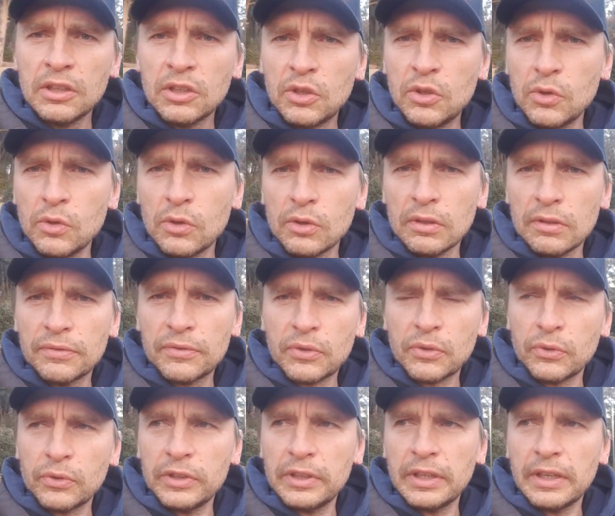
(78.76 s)
Google of
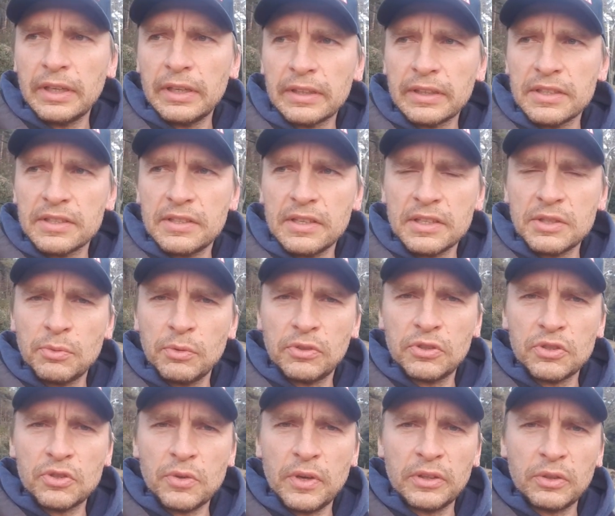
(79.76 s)
Korea. I guess that's what
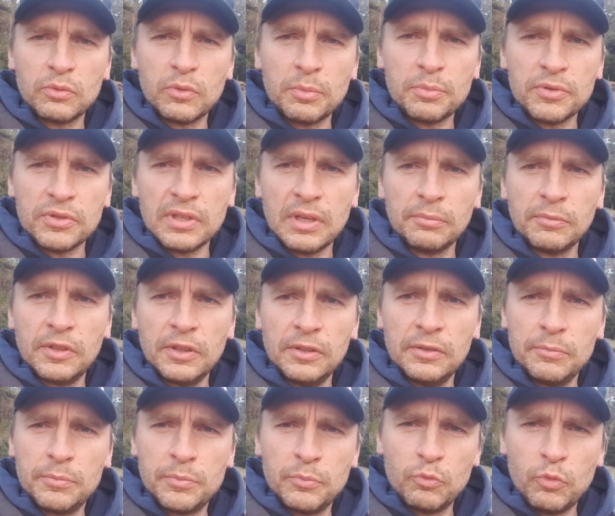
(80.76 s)
they're trying to
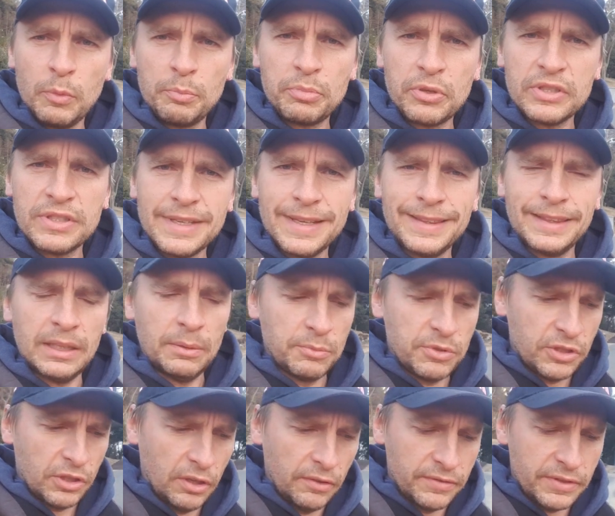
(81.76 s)
represent
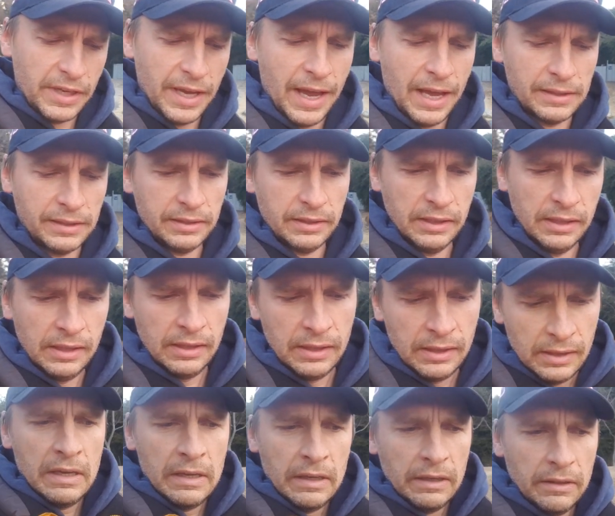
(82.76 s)
themselves as.
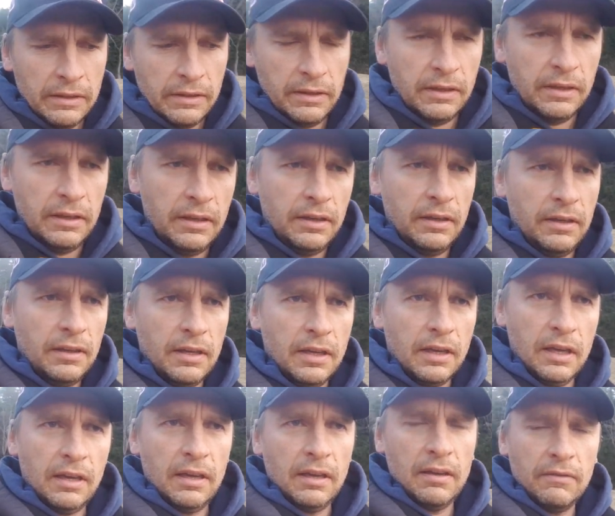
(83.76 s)
They
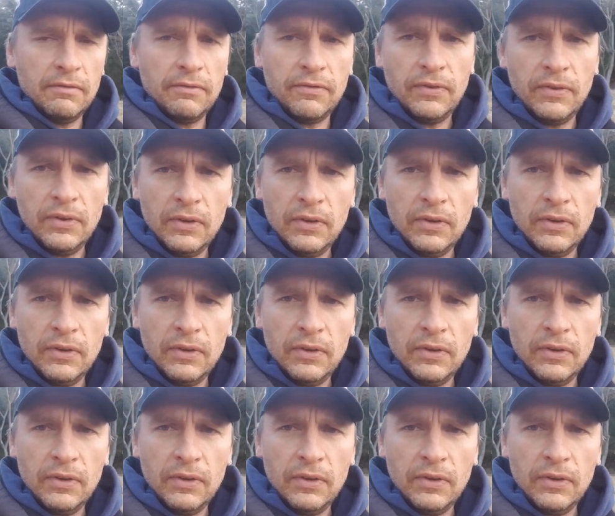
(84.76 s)
have